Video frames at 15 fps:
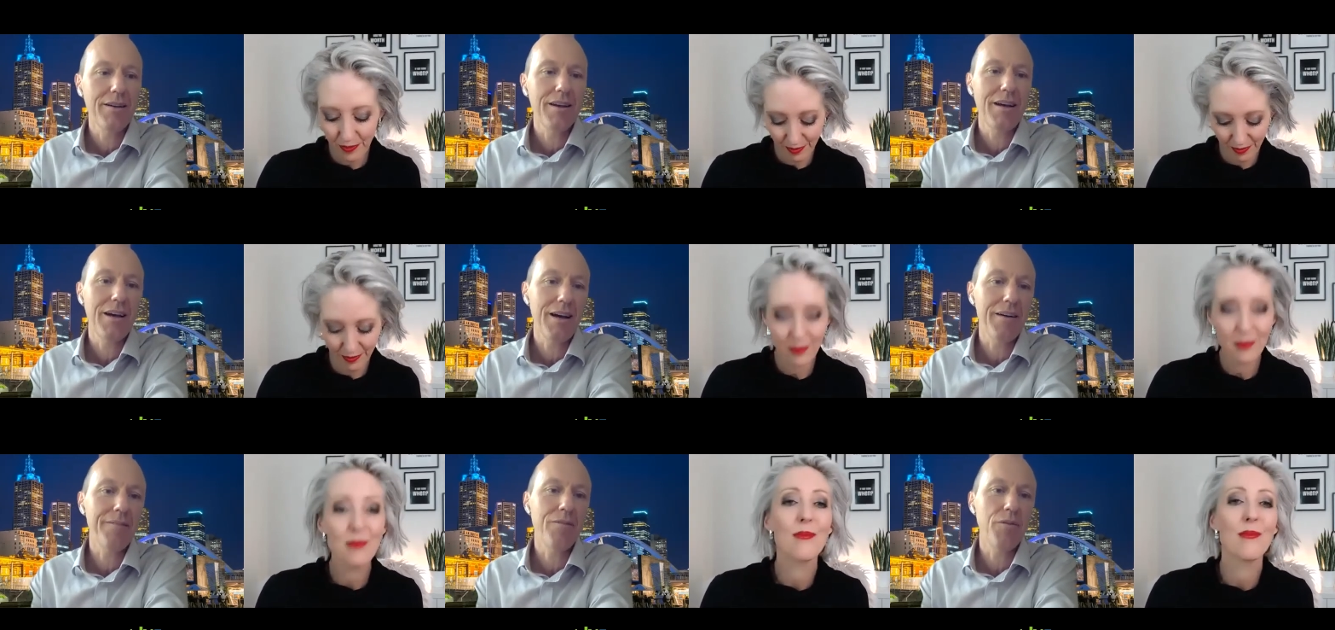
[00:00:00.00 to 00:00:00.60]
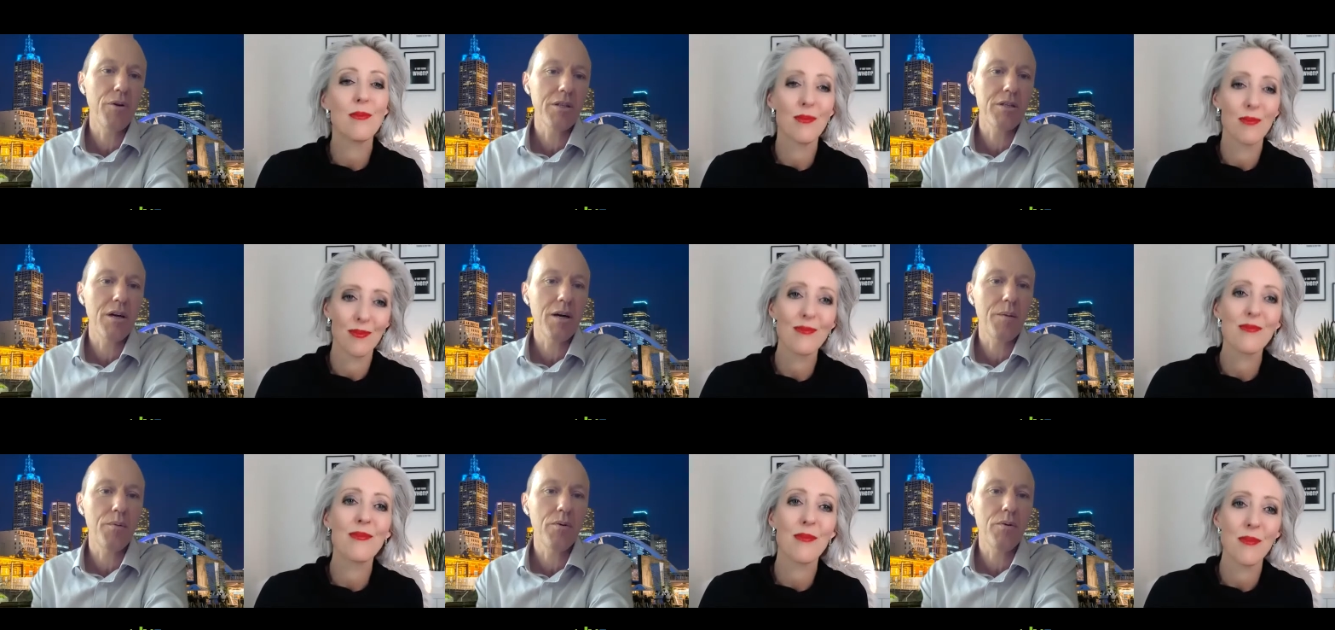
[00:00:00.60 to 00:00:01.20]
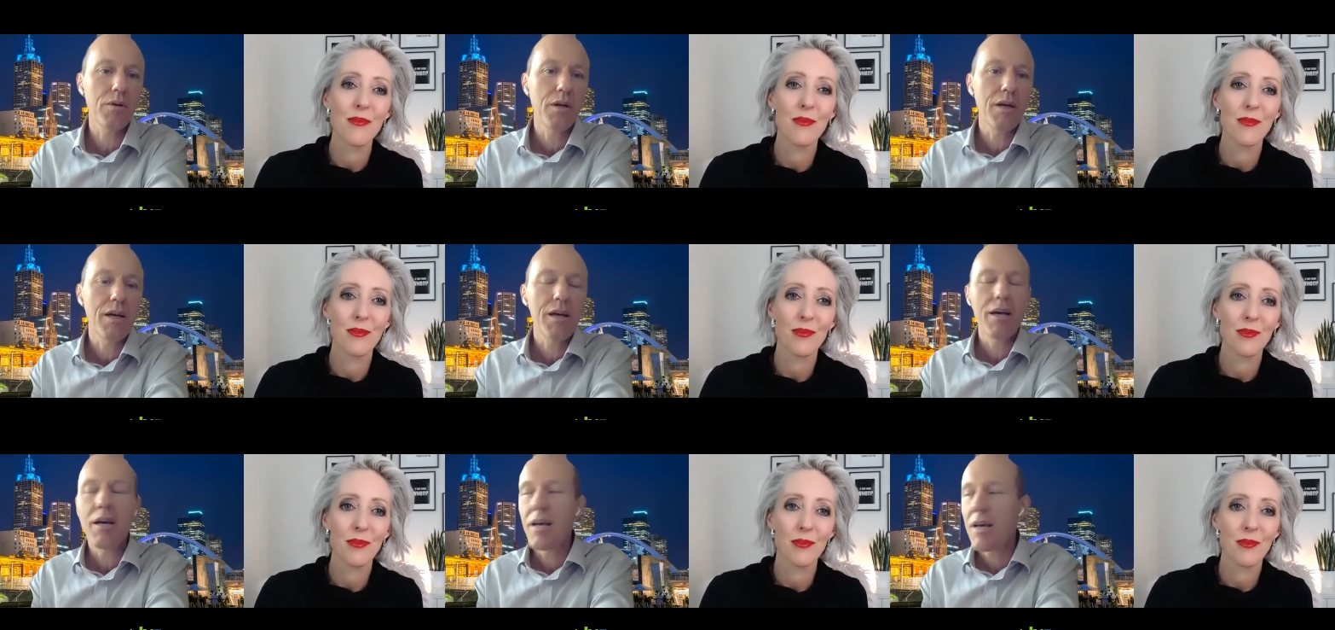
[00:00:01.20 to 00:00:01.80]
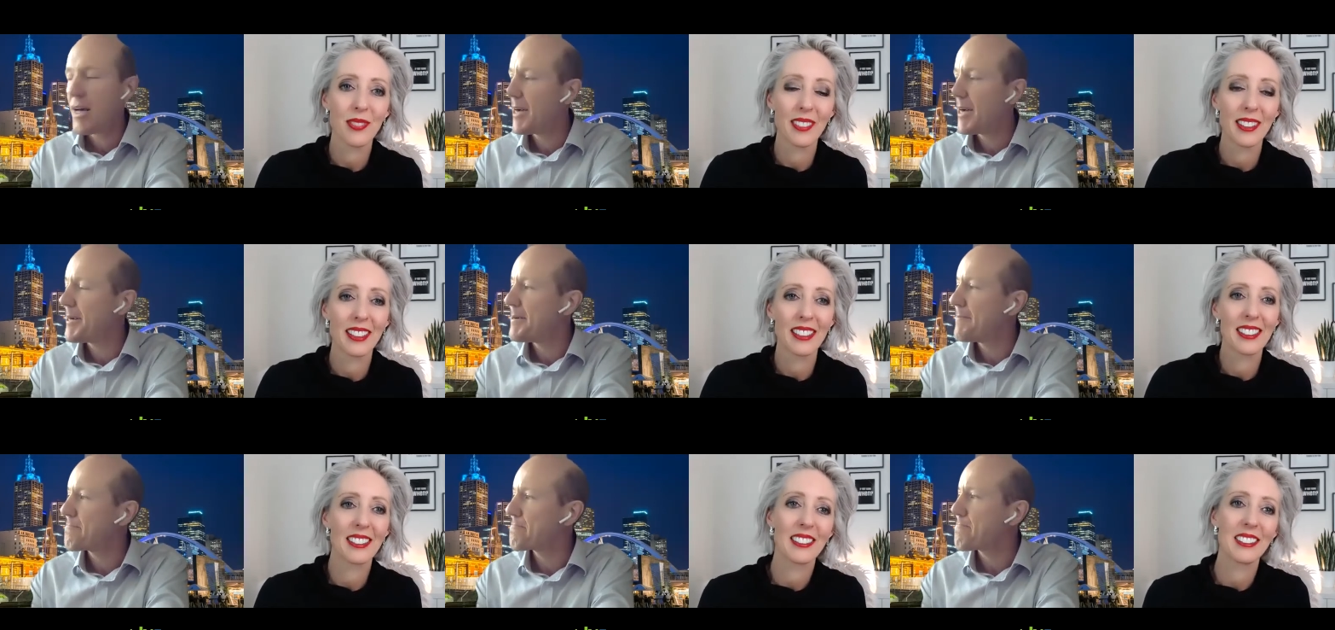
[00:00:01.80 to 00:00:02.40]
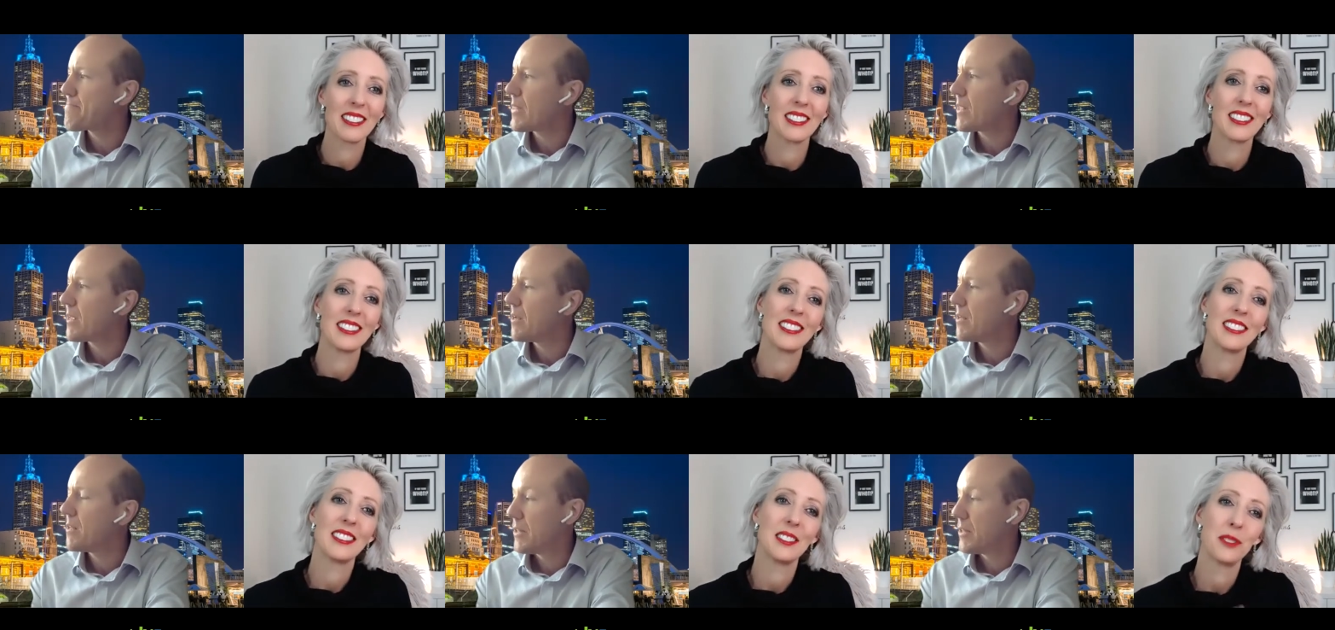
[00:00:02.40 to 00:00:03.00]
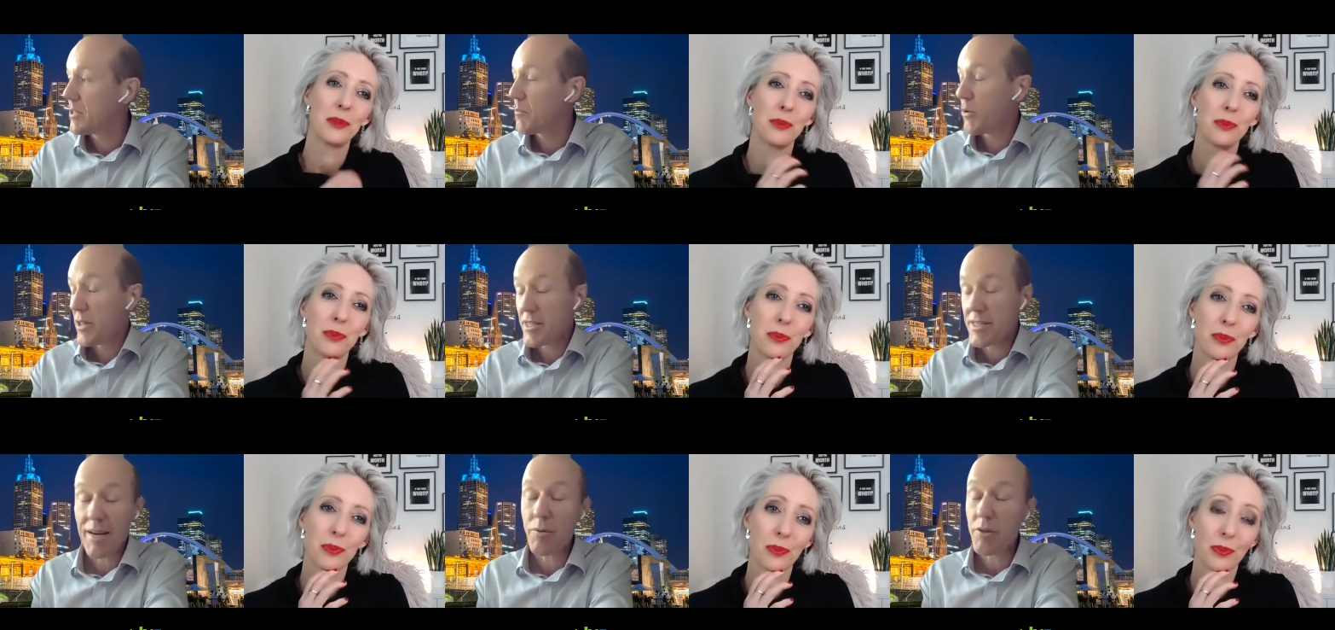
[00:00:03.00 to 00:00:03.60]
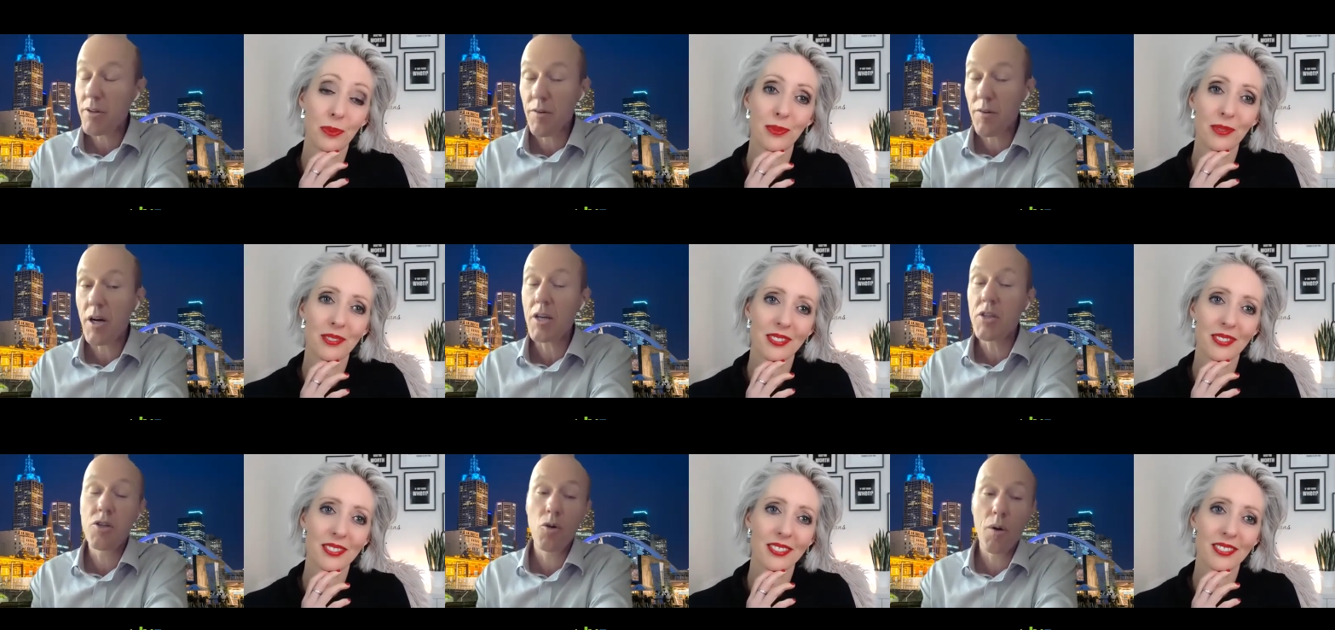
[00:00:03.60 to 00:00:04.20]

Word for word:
Speaker 1: uh, for example. Um, the, well, the same with advice.